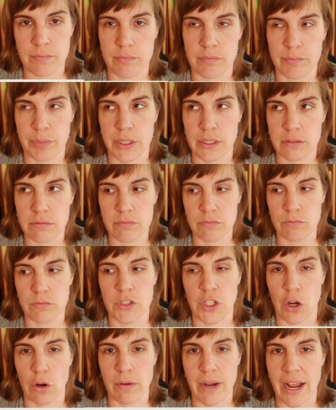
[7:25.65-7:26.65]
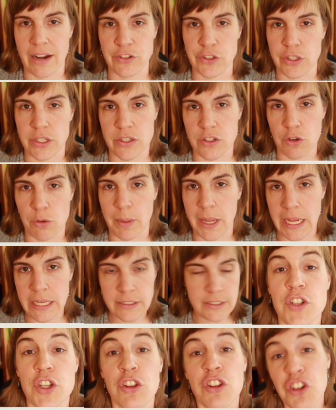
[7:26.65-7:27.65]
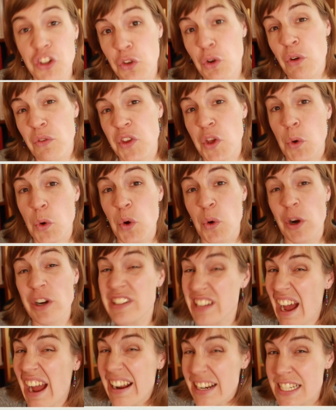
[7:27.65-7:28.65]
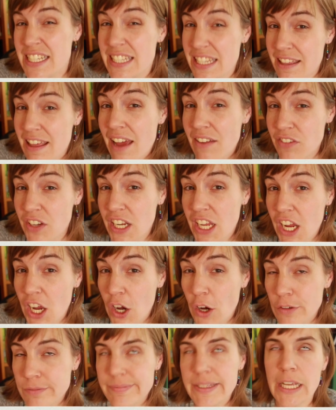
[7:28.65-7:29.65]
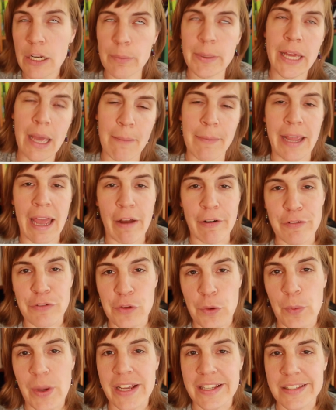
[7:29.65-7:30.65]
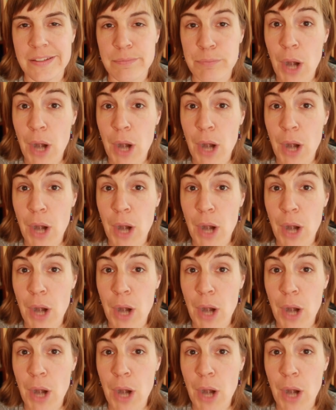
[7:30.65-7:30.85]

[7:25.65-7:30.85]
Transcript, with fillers: But don't actually sue me. To the two of you who are dying to see that video, it'll be coming out in a few weeks.